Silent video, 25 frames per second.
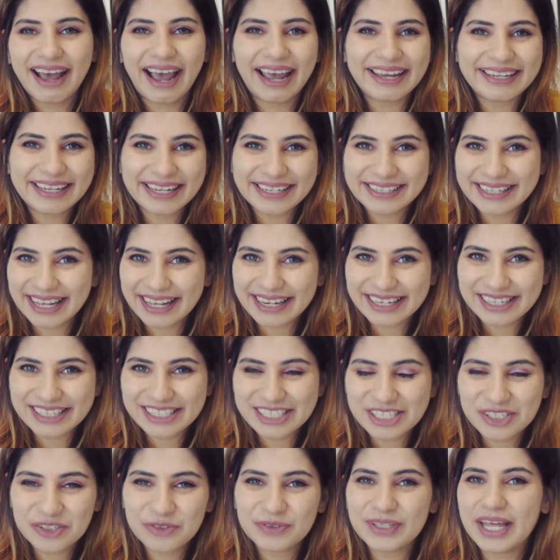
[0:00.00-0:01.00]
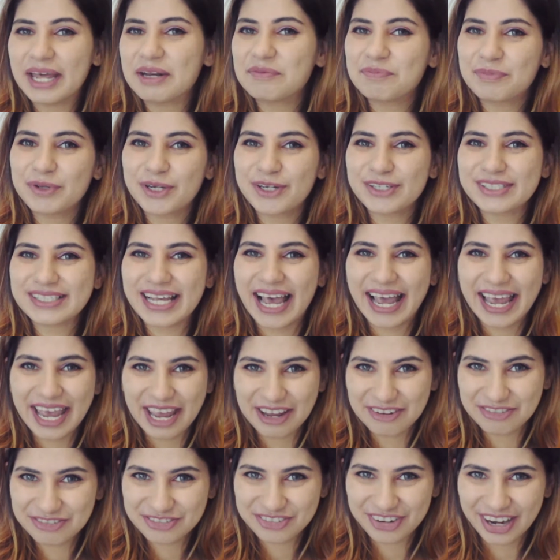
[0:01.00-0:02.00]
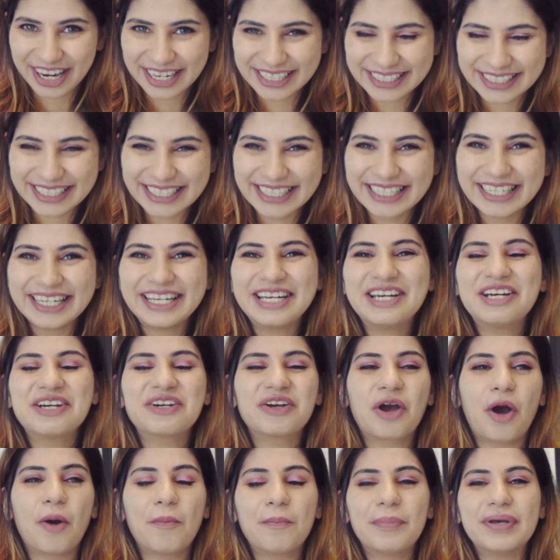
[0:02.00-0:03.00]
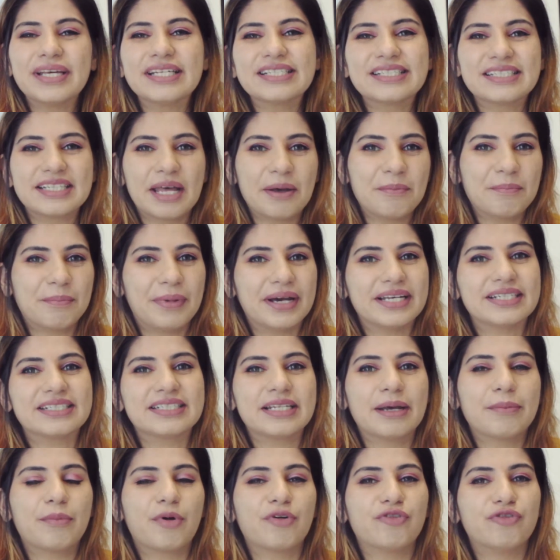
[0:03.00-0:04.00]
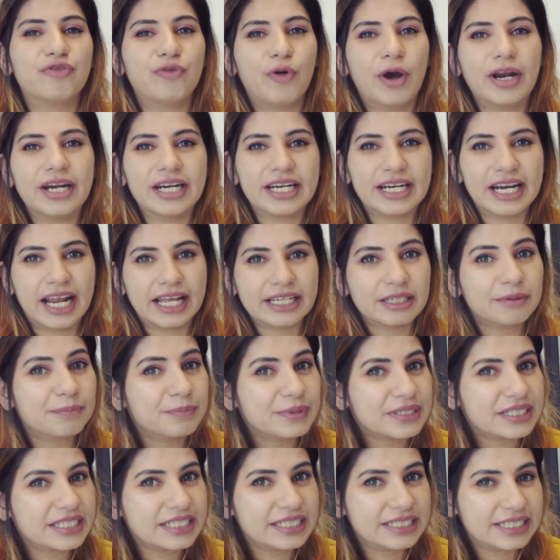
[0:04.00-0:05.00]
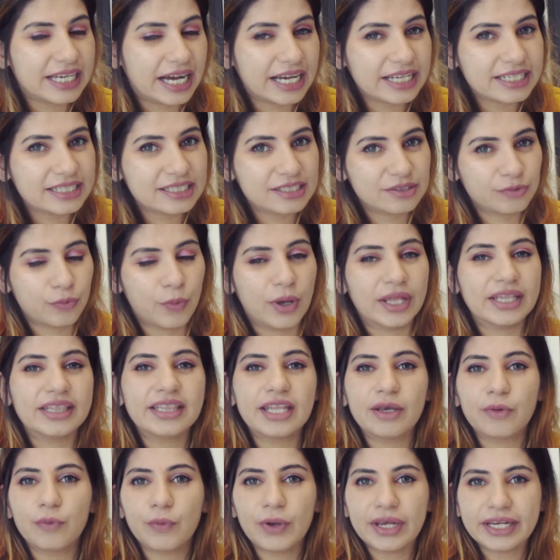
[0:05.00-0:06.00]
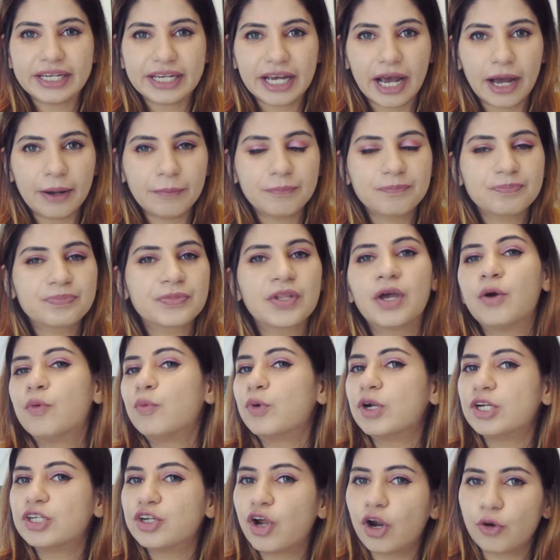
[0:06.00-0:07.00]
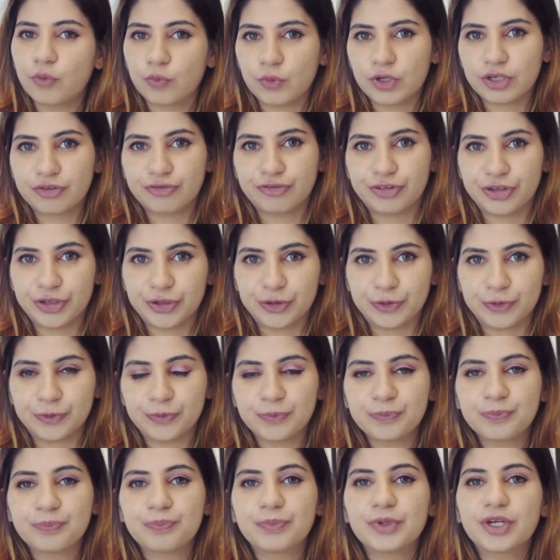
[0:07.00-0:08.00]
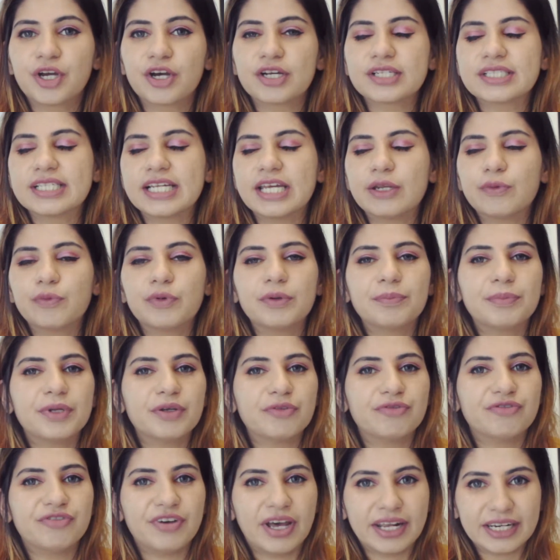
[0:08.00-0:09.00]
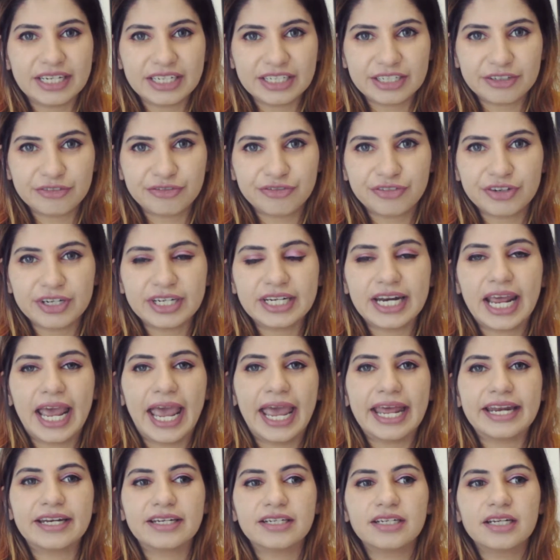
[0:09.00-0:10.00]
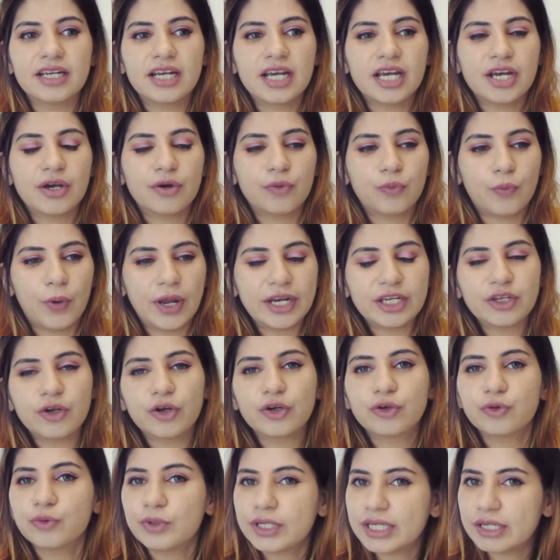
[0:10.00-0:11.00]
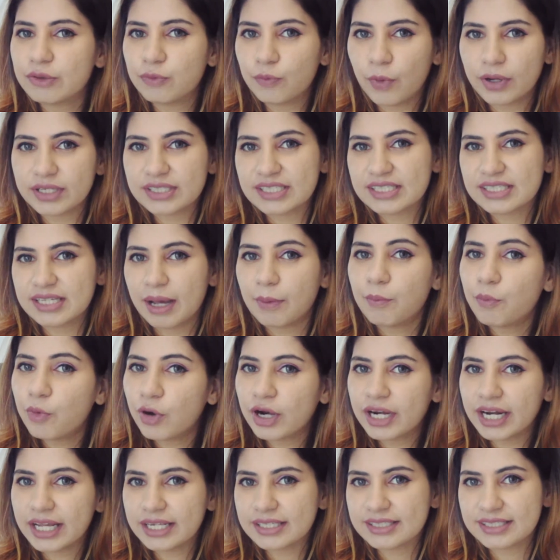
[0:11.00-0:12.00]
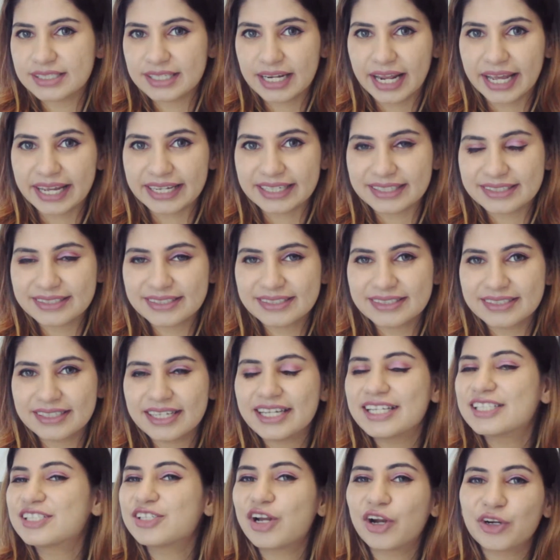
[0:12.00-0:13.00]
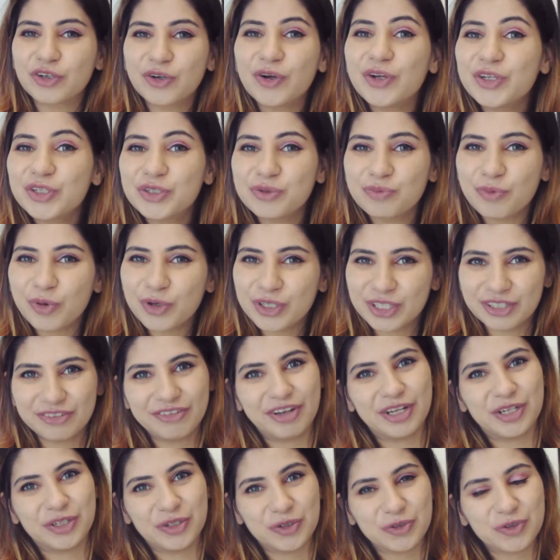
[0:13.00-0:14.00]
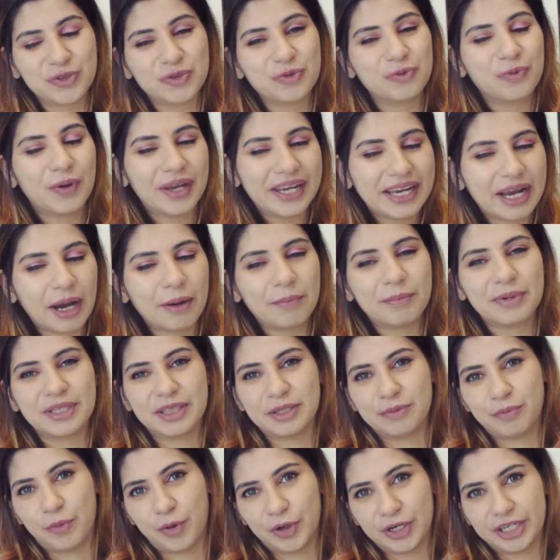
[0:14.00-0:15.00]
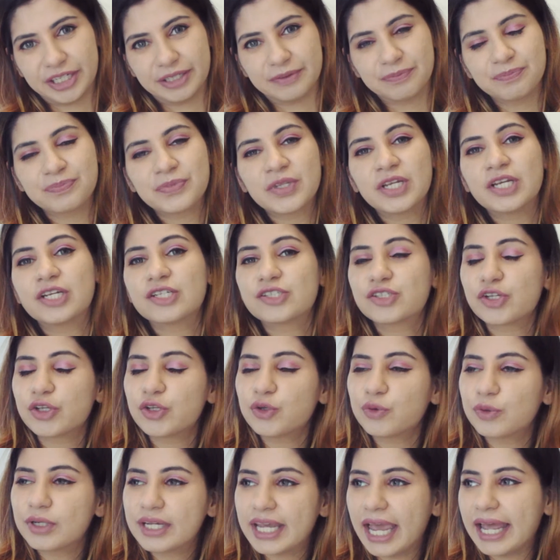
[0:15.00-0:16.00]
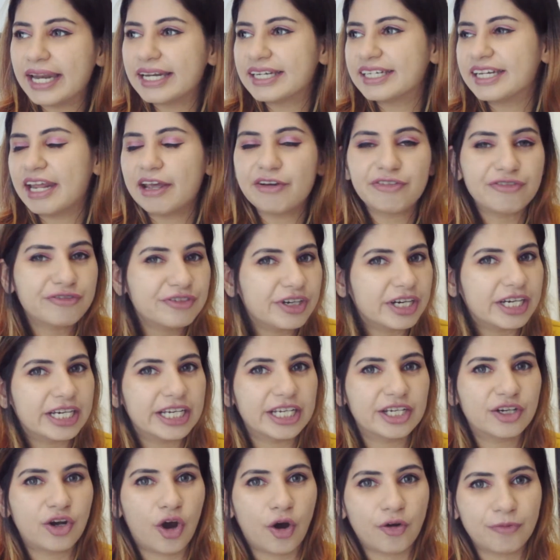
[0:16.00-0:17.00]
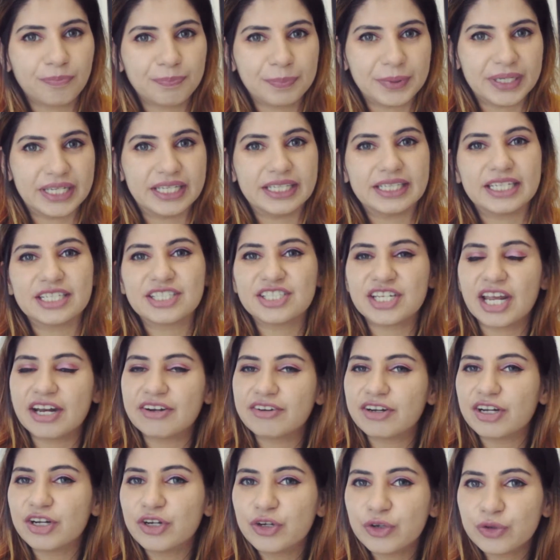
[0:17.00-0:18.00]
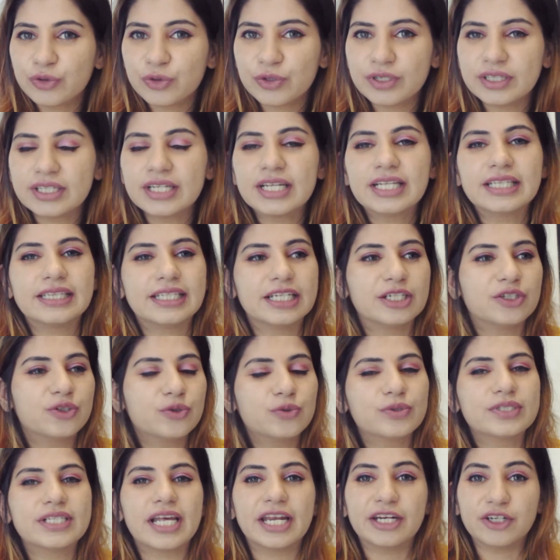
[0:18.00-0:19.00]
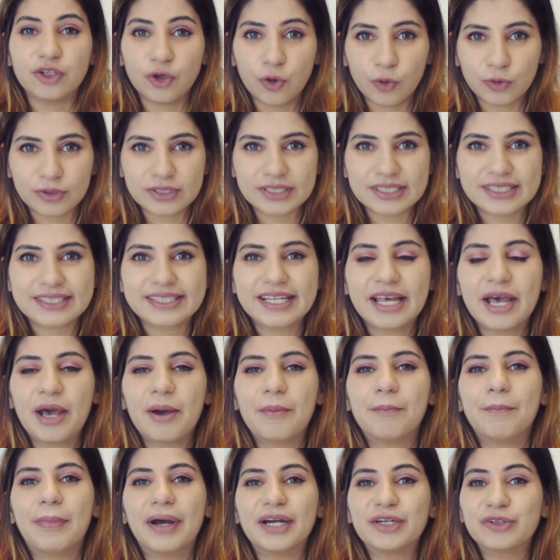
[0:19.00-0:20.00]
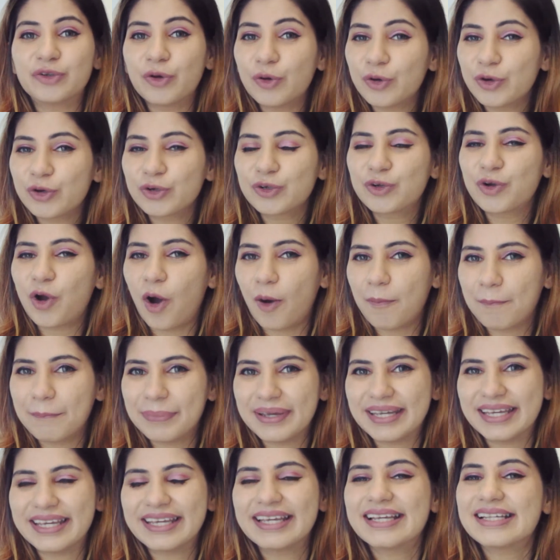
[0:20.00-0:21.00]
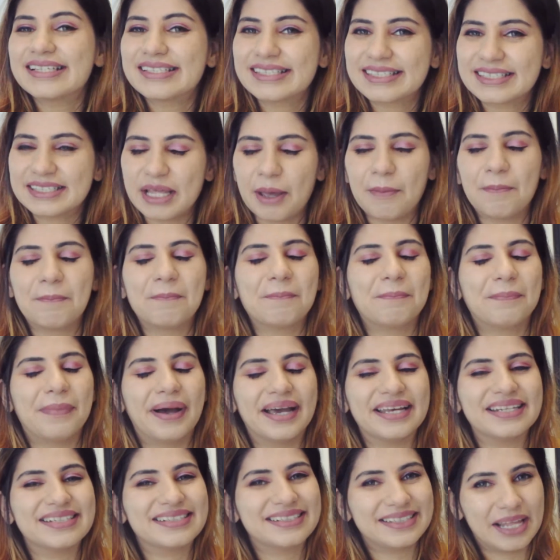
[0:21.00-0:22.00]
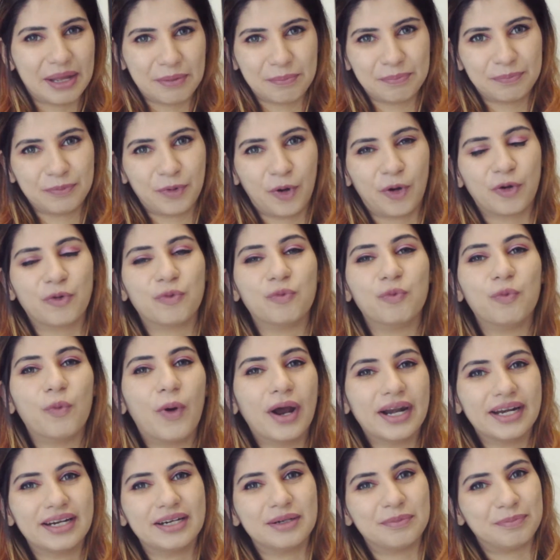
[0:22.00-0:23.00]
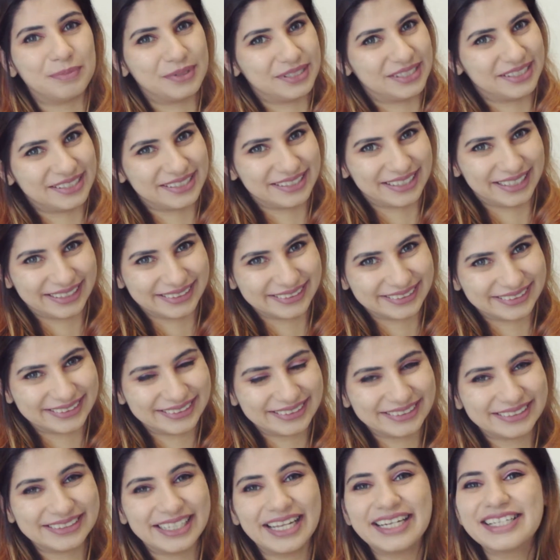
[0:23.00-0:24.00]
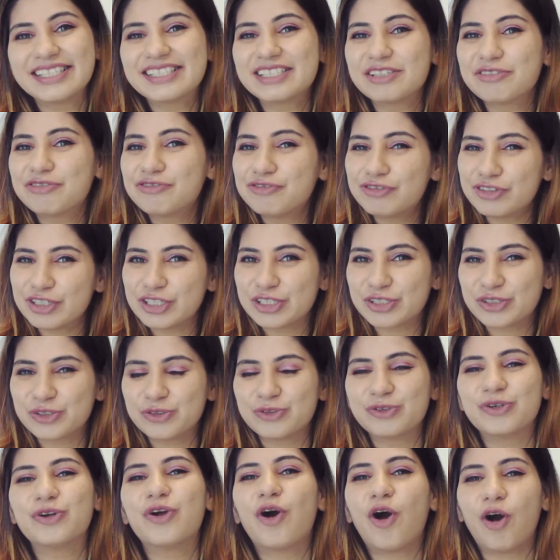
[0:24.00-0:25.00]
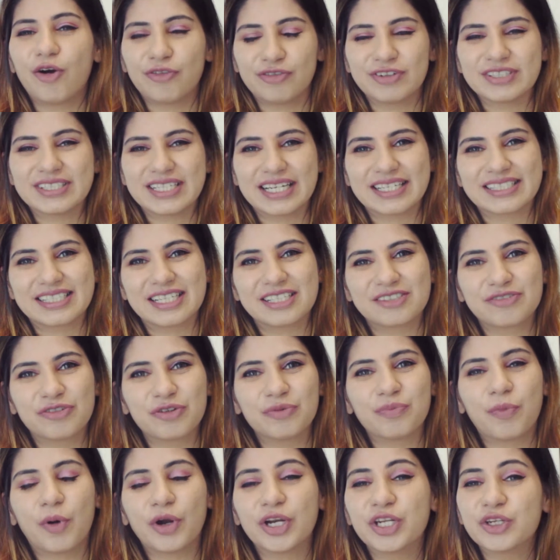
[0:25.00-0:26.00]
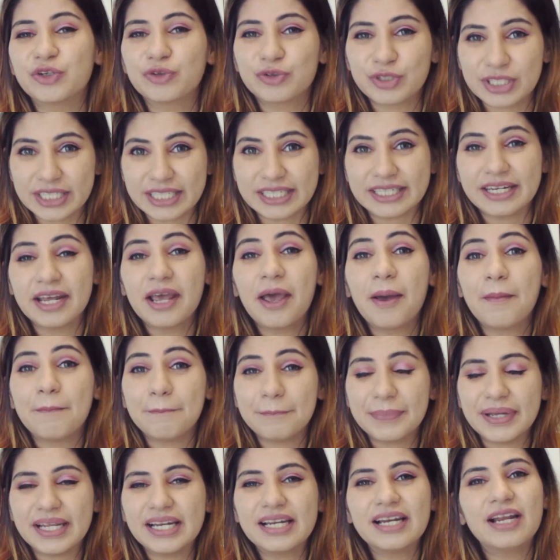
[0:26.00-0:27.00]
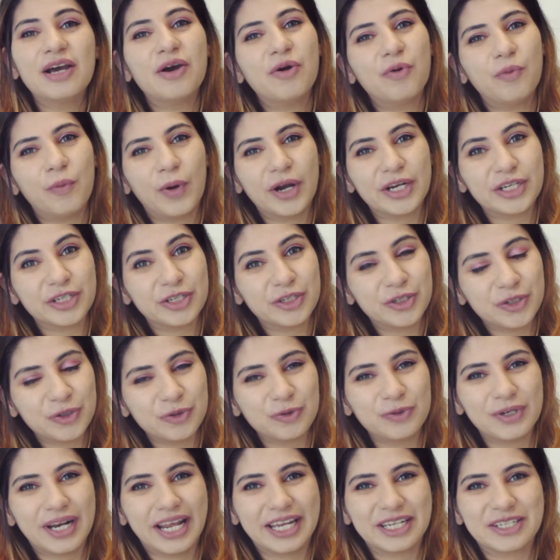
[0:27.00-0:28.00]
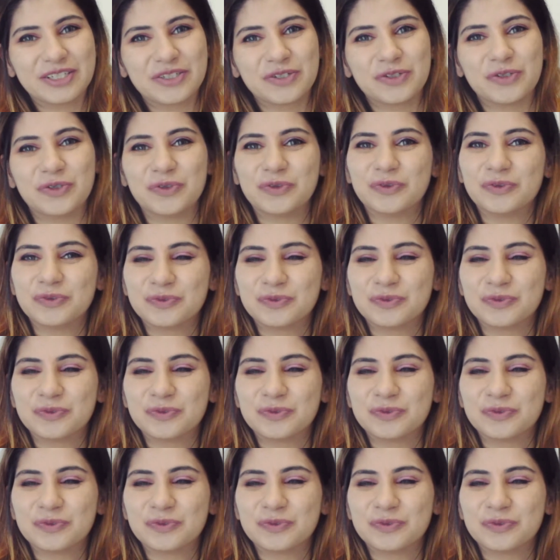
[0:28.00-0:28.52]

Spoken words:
I can guarantee you that because I have tried. Copying step by step of what another person does when they wake up will not work for you because it will be very different, and when you're doing what someone else likes, it's not going to motivate you to wake up in the morning. So you can definitely copy the general rule, the do's and don'ts, but don't copy step by step on what a person does. That is the first rule of a successful morning routine. Build what you like to do.